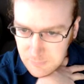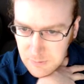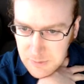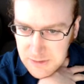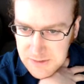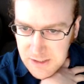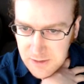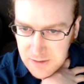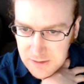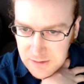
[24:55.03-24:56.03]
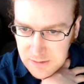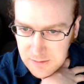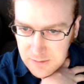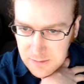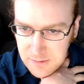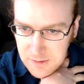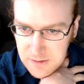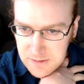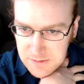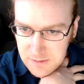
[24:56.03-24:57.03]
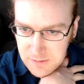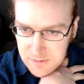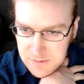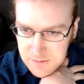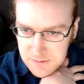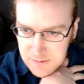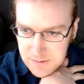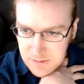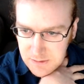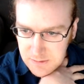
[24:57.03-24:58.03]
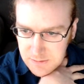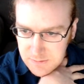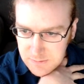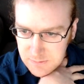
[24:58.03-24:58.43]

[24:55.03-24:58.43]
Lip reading: because now I can Atari this into that.